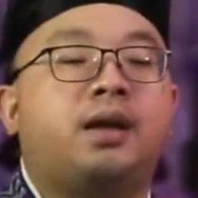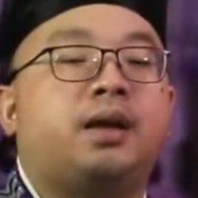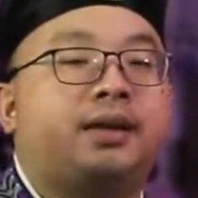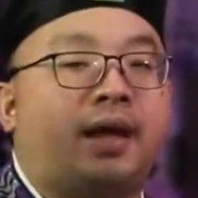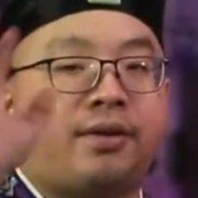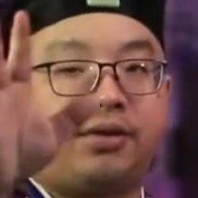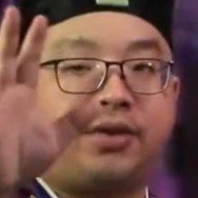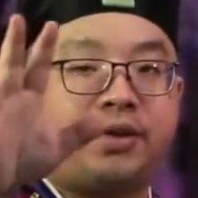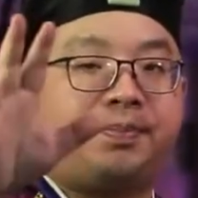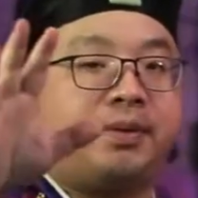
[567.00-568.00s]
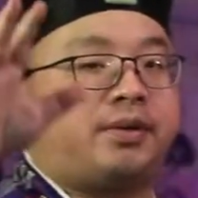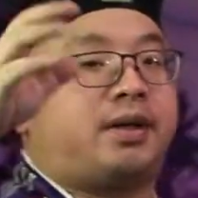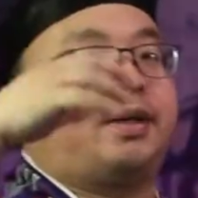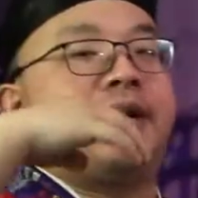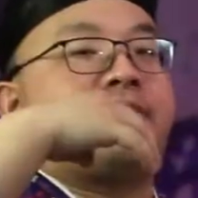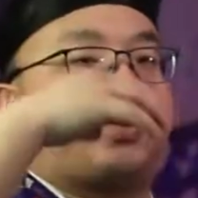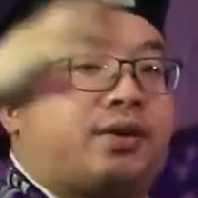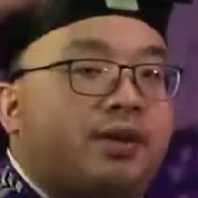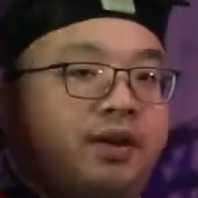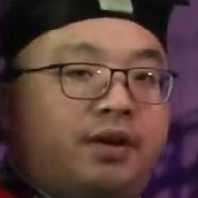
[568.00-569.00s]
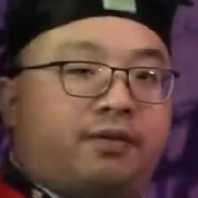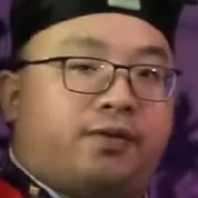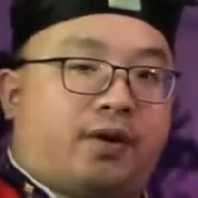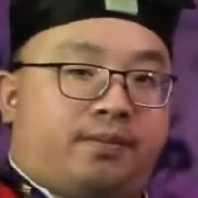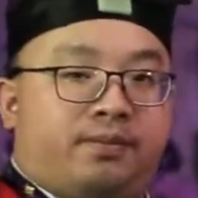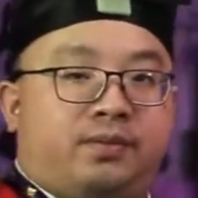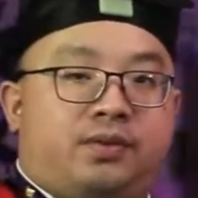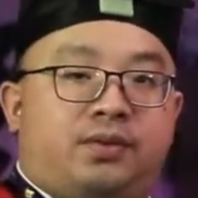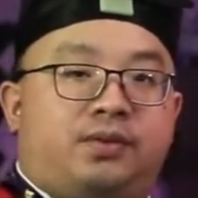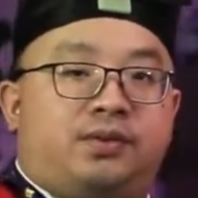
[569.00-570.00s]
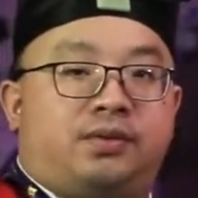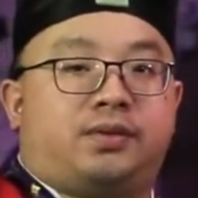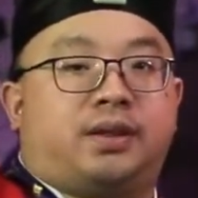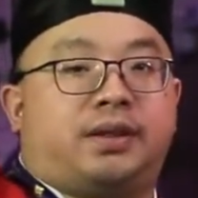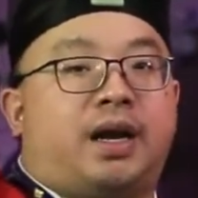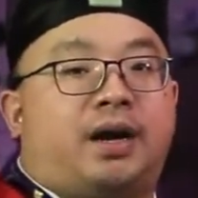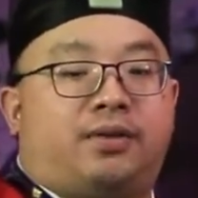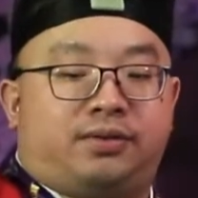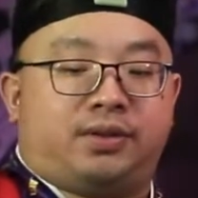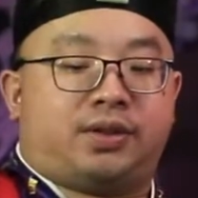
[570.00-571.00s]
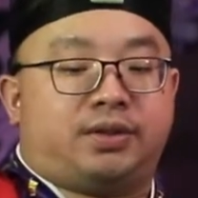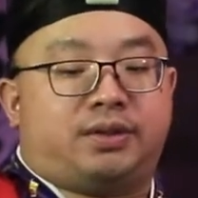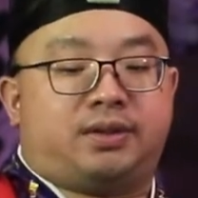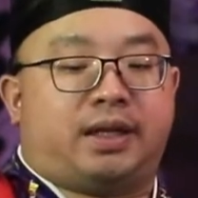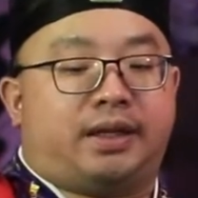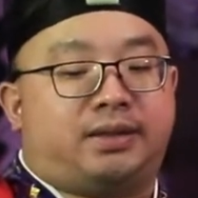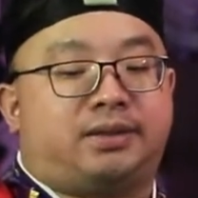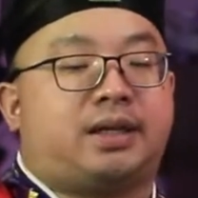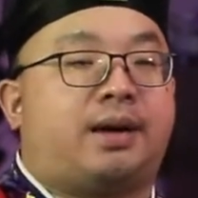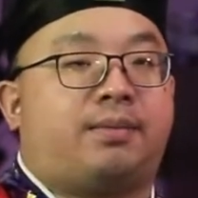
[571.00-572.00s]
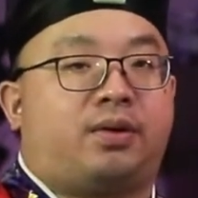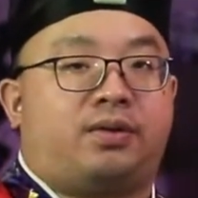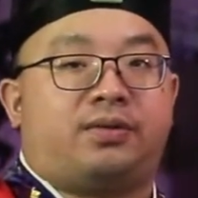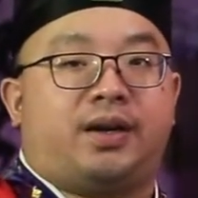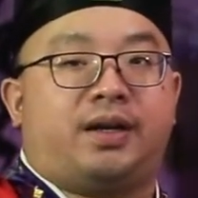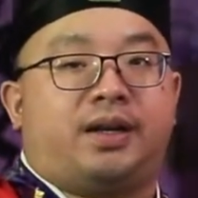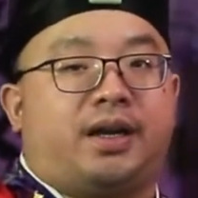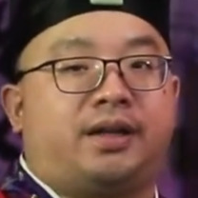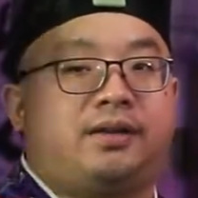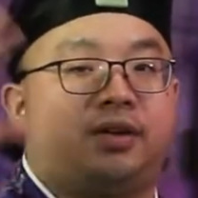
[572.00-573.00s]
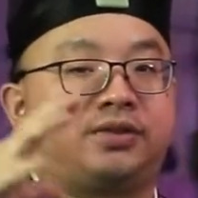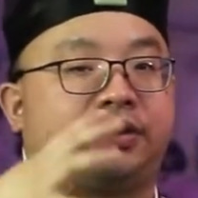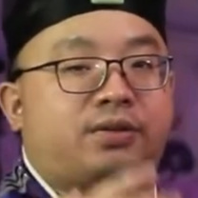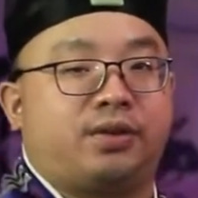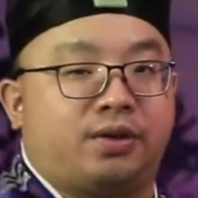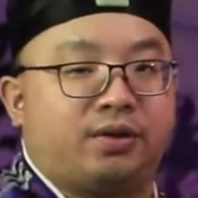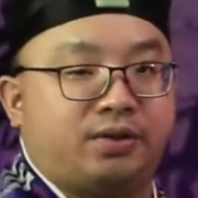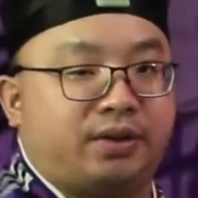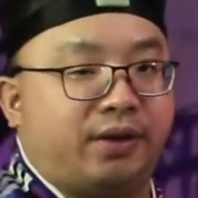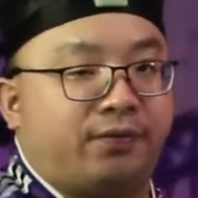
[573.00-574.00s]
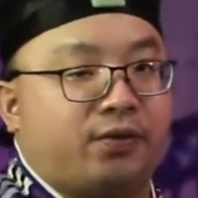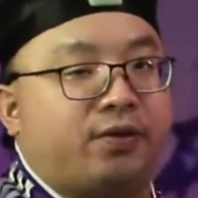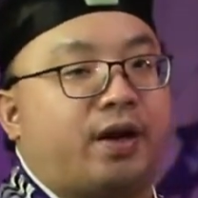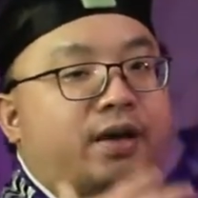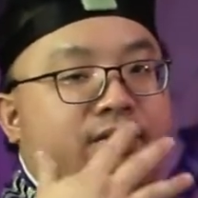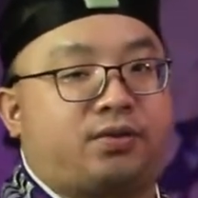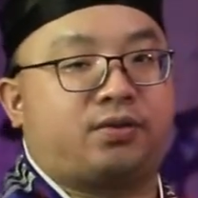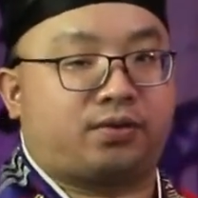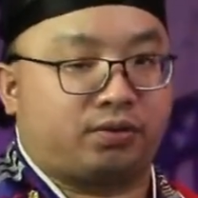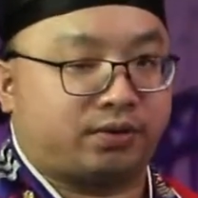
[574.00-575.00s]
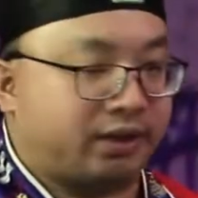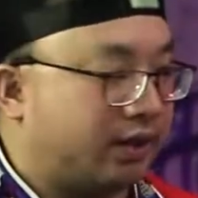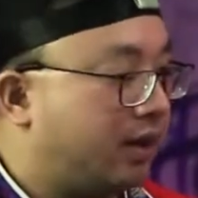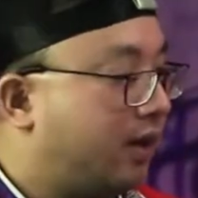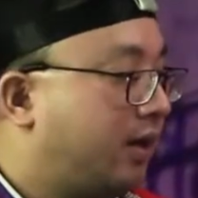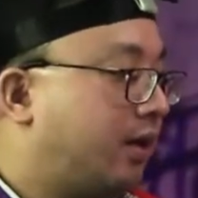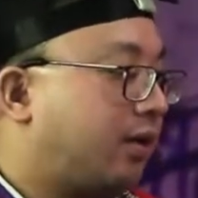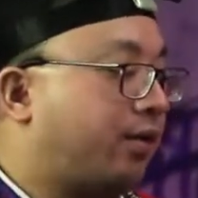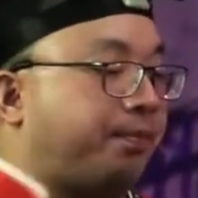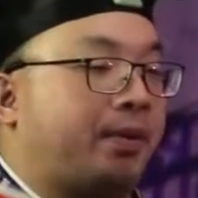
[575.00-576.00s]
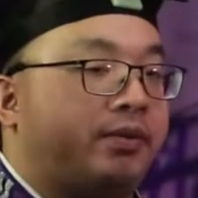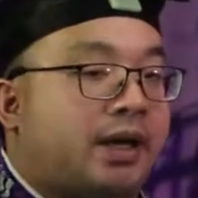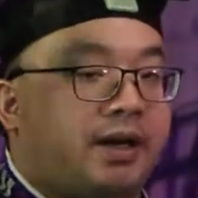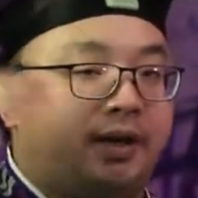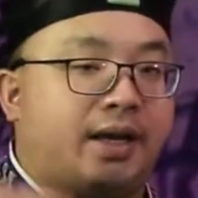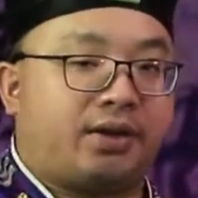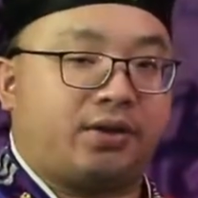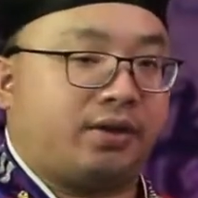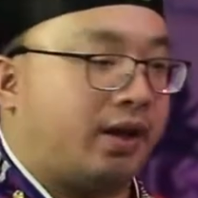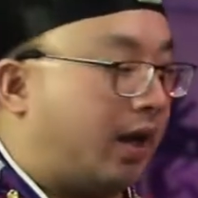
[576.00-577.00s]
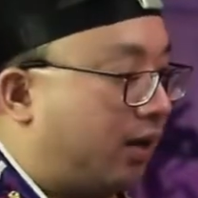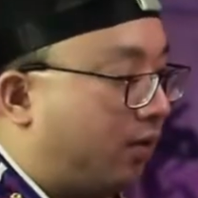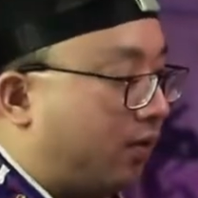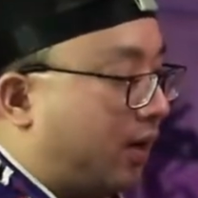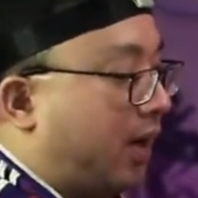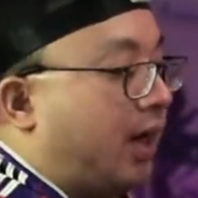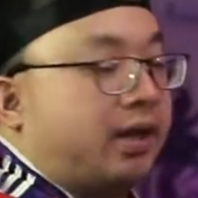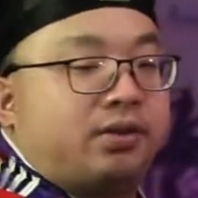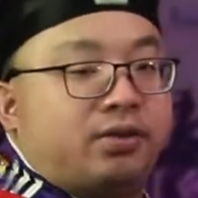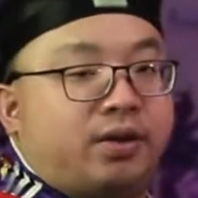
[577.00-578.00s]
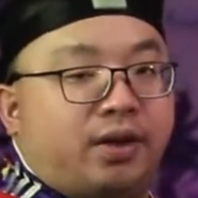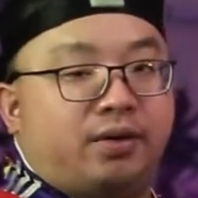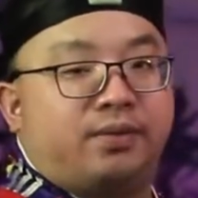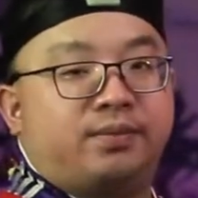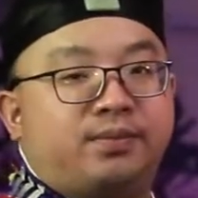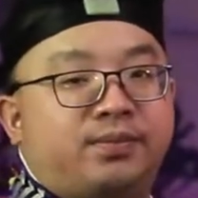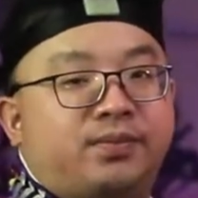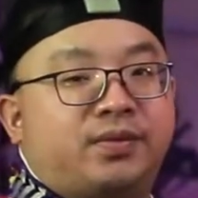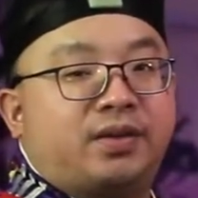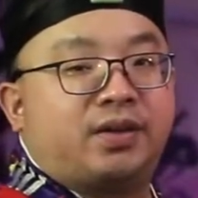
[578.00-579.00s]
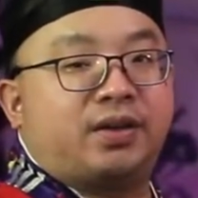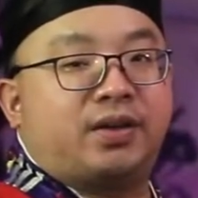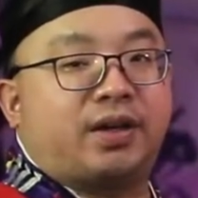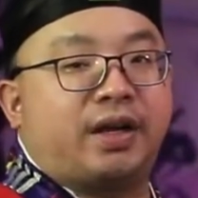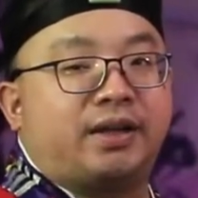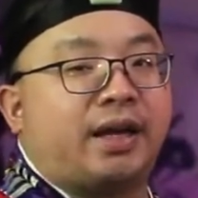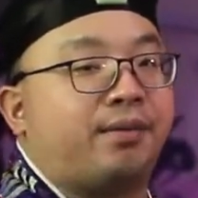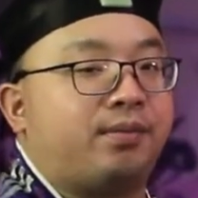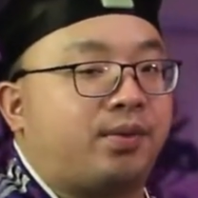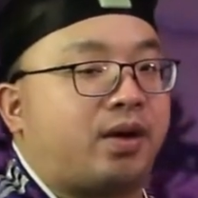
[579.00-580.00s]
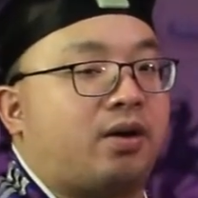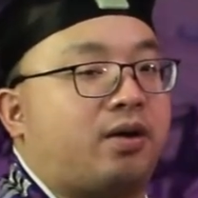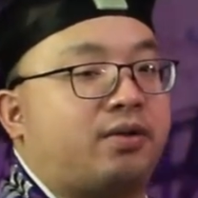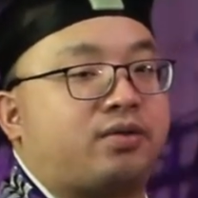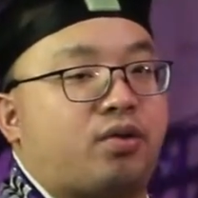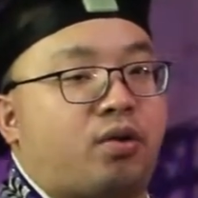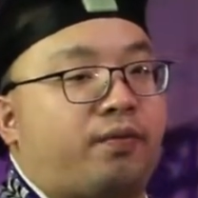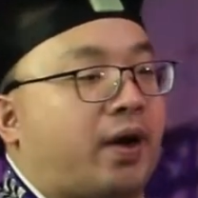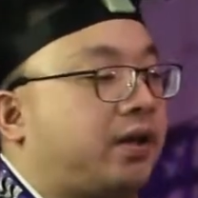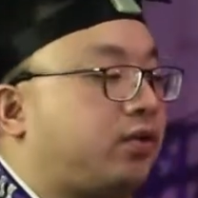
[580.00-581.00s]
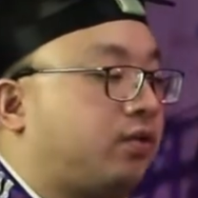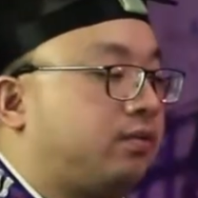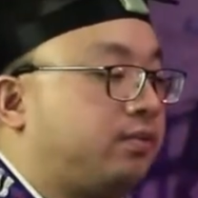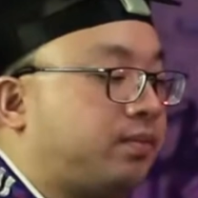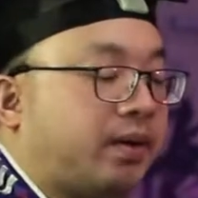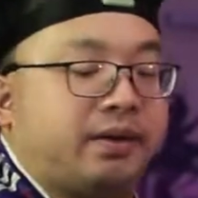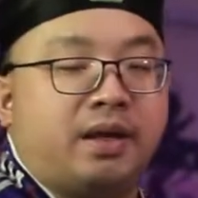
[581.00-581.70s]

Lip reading: Now you just built the connection from the Tao, which is like Samlo, right, and also your Sifu and Zhouxi. You build that connection and hook a line to here. Okay, that we call Guo Fa Zhong, right?